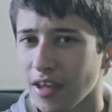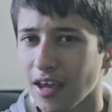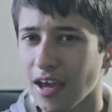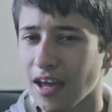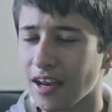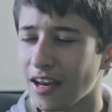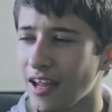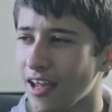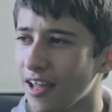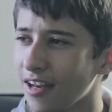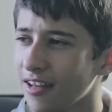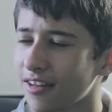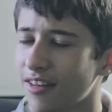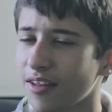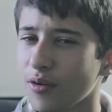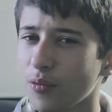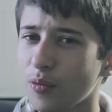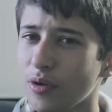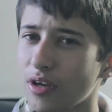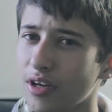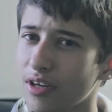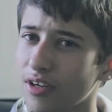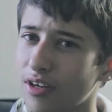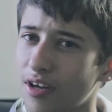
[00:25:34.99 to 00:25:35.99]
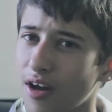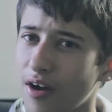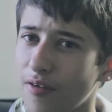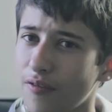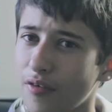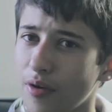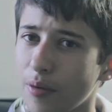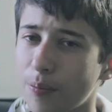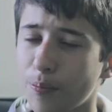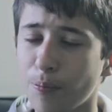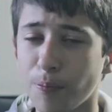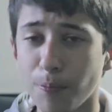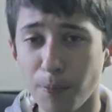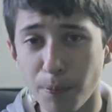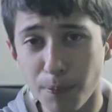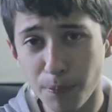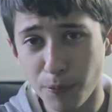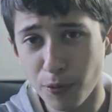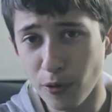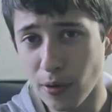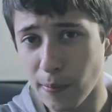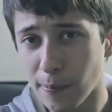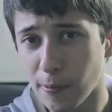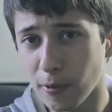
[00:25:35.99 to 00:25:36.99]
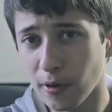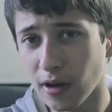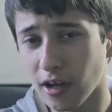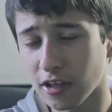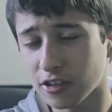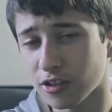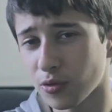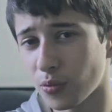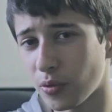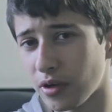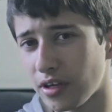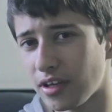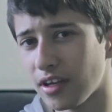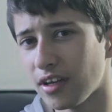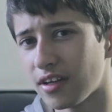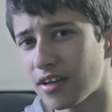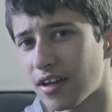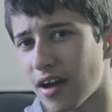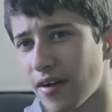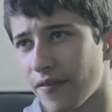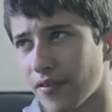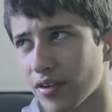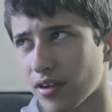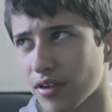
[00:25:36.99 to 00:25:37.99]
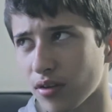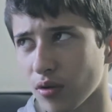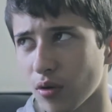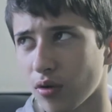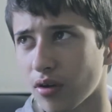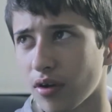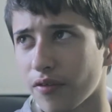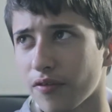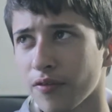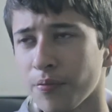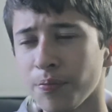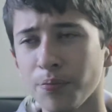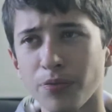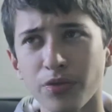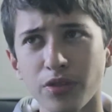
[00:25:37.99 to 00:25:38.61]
And editing we didn't cover, pre-production we did cover sort of.